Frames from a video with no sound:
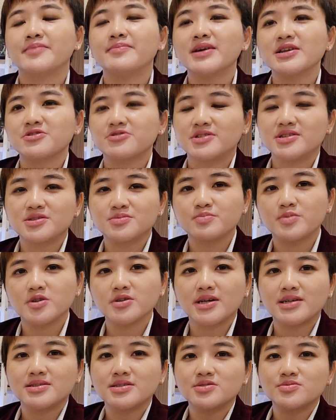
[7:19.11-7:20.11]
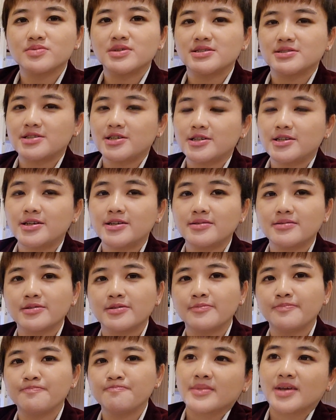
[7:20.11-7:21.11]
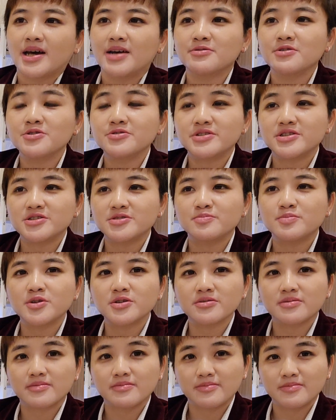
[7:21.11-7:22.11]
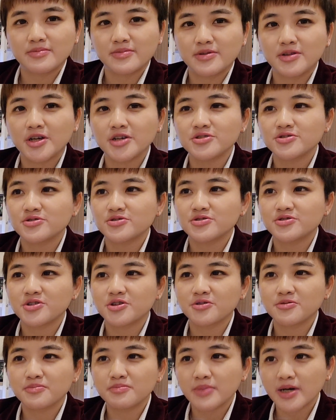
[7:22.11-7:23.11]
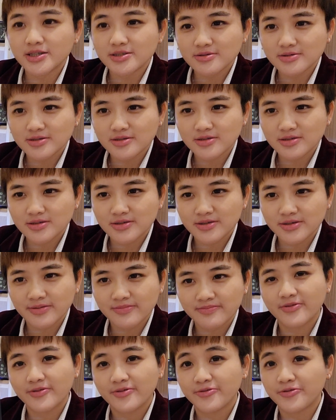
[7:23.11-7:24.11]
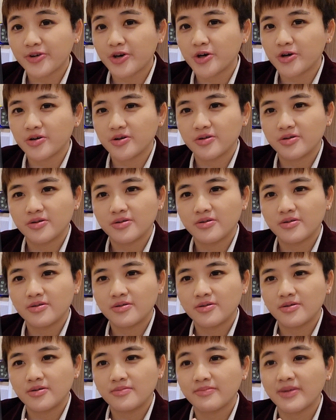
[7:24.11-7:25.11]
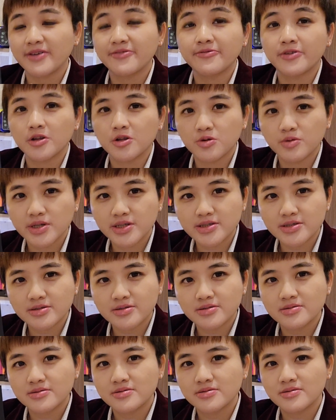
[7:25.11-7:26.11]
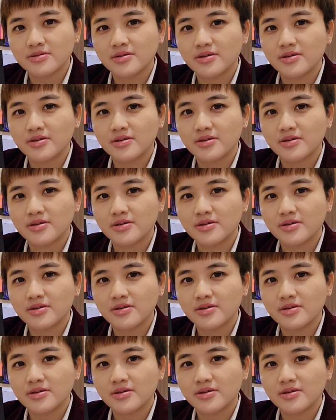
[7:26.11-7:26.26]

Okay, back to this book. I just want to say that I wrote this book not so much for my followers,